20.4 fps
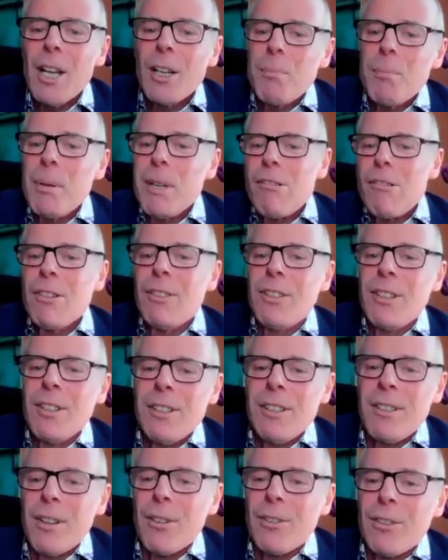to periods
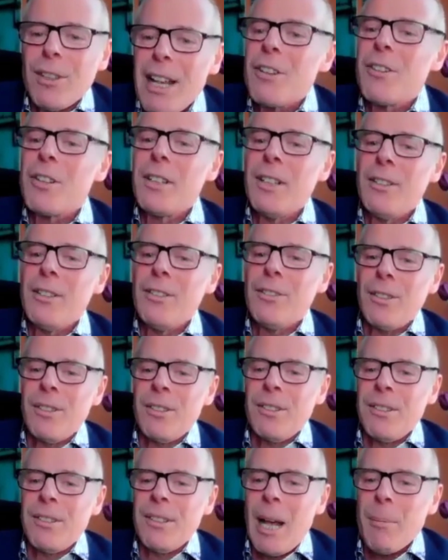in Los Angeles
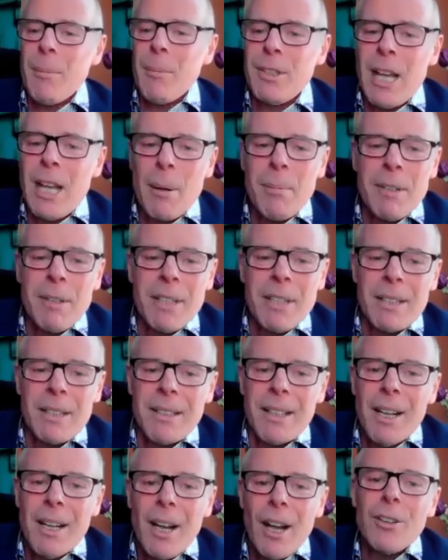and Abu Dhabi,
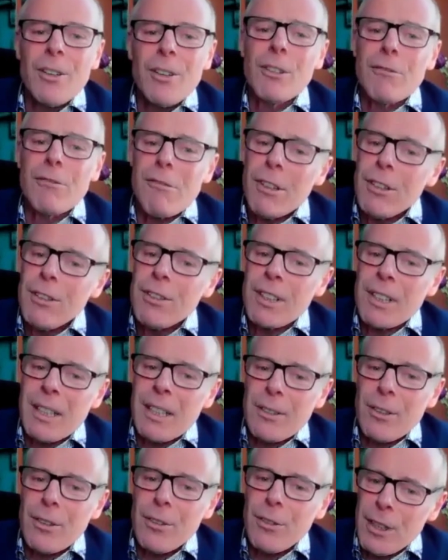and until
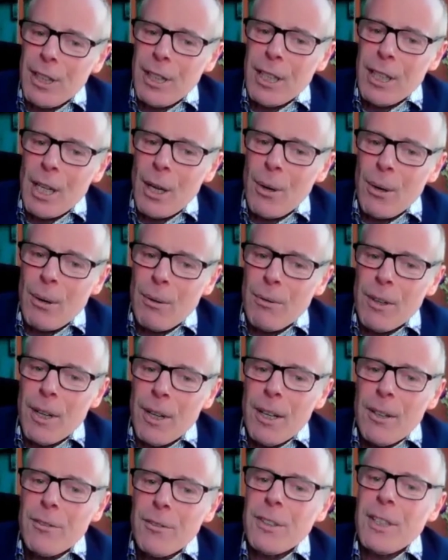recently as the CEO of
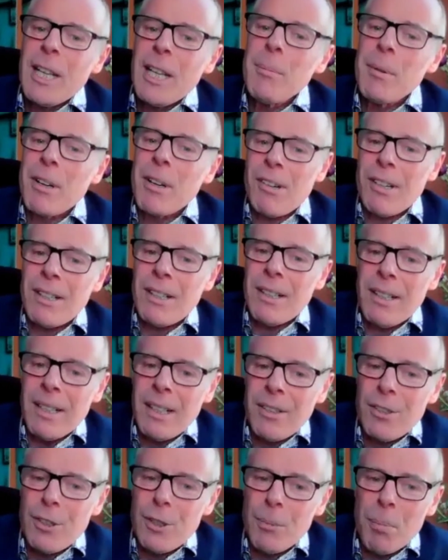Finabler
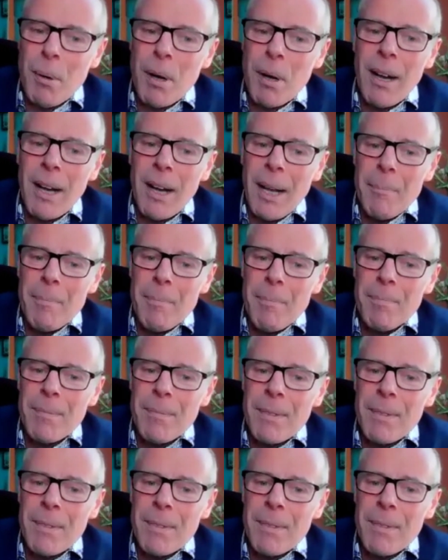in Dubai.